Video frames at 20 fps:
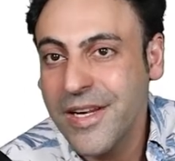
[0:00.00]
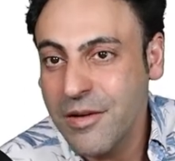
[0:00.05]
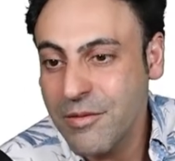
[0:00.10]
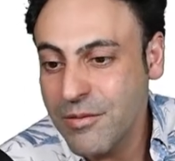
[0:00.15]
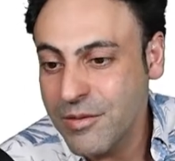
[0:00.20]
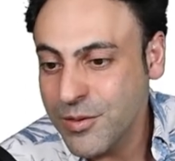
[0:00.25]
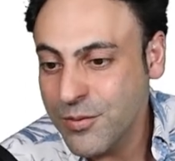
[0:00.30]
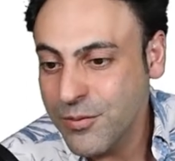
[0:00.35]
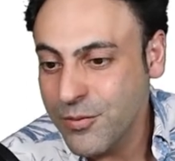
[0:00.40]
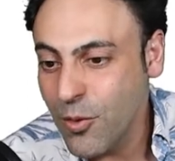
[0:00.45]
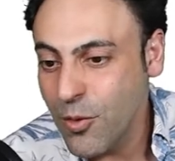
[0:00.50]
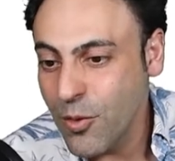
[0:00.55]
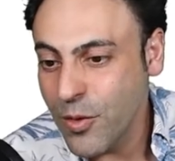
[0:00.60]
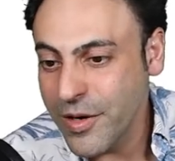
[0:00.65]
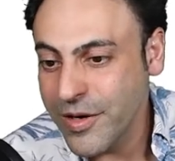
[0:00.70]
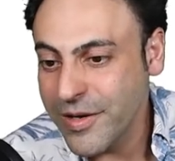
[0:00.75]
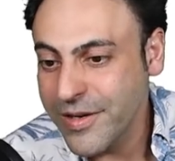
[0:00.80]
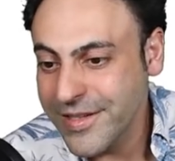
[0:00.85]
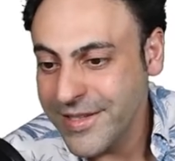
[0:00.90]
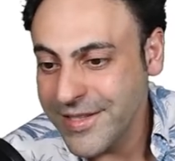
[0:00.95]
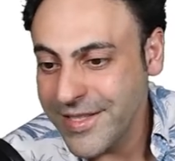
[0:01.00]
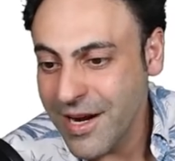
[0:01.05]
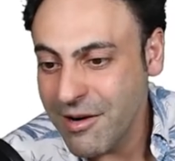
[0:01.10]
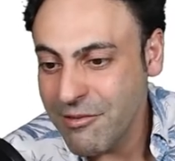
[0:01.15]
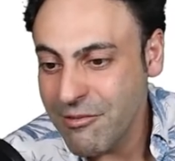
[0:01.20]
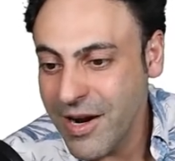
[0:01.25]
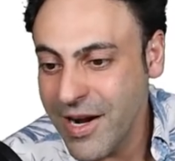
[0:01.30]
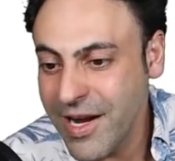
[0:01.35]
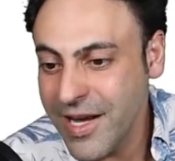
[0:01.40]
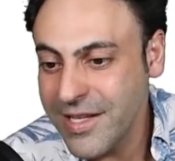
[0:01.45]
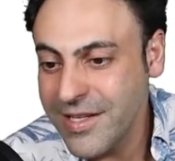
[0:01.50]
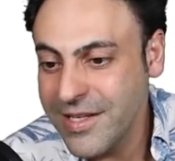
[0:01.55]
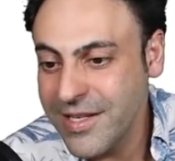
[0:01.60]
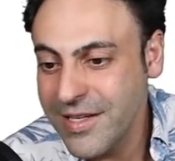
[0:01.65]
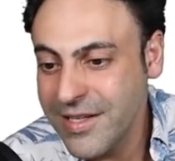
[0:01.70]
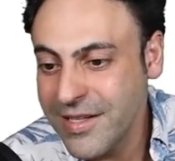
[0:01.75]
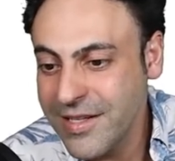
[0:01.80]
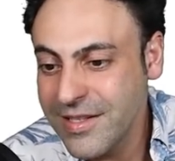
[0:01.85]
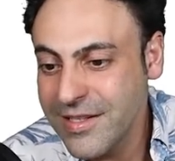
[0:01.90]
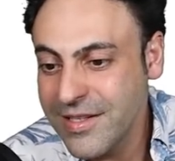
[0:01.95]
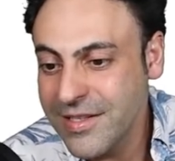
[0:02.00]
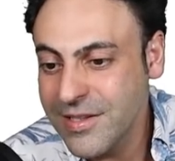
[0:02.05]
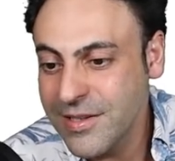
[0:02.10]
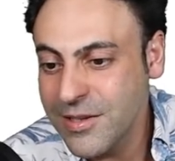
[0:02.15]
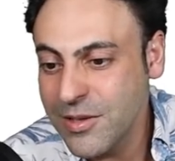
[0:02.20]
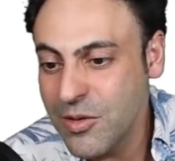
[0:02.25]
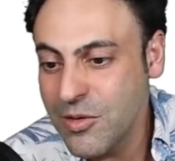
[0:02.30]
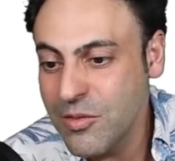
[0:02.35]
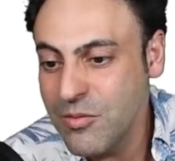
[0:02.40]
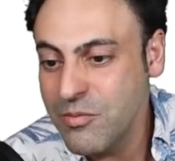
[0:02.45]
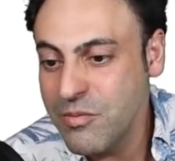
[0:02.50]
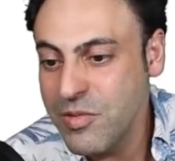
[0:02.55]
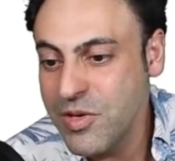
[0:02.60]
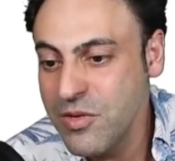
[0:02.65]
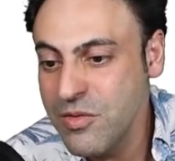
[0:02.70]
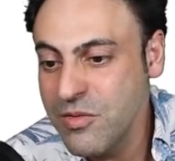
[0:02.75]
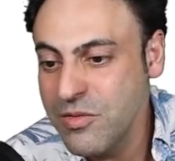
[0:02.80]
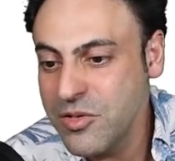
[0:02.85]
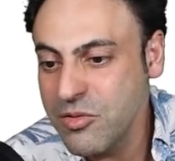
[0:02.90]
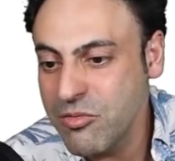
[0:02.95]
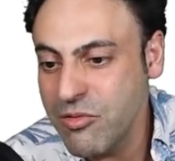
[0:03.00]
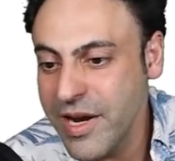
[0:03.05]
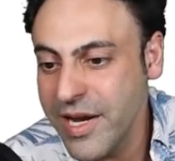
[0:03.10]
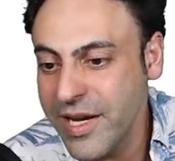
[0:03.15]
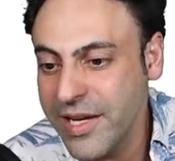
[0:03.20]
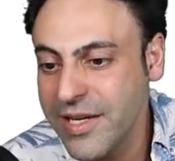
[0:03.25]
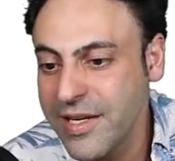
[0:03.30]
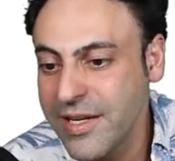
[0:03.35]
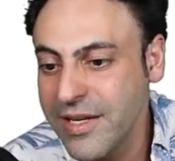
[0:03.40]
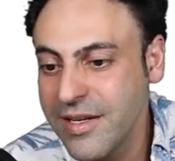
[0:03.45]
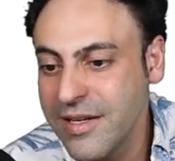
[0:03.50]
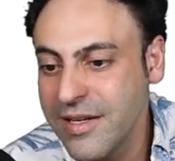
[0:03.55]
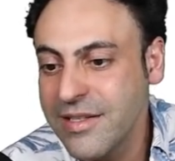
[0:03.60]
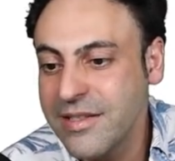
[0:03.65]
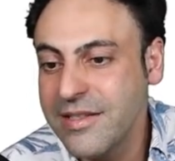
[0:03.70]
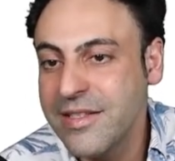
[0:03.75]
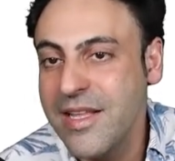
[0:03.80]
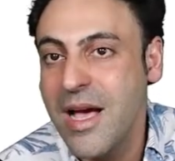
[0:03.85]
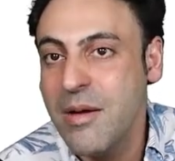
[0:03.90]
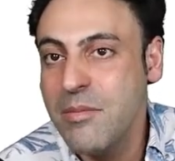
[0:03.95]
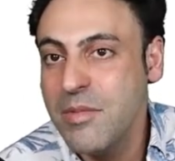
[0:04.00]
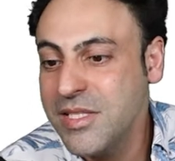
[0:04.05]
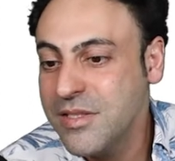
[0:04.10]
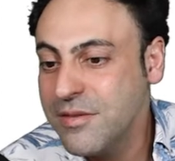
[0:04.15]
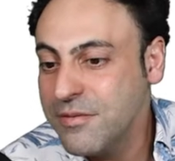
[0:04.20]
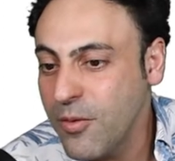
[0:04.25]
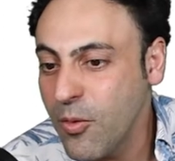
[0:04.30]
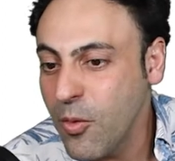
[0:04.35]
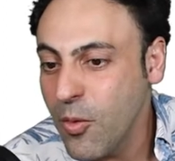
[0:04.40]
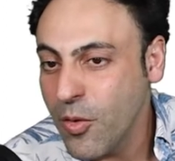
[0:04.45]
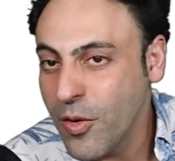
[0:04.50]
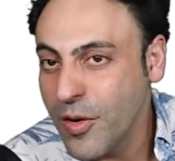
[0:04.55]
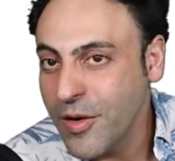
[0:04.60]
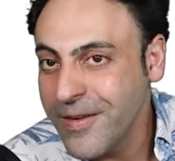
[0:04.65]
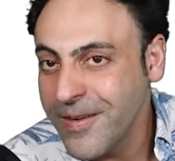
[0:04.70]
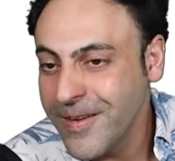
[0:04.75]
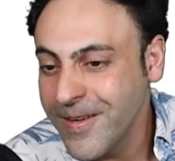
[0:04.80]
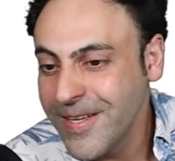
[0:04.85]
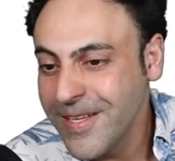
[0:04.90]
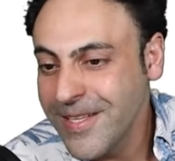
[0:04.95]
It was 4. Is that right? So butyric, that means 4.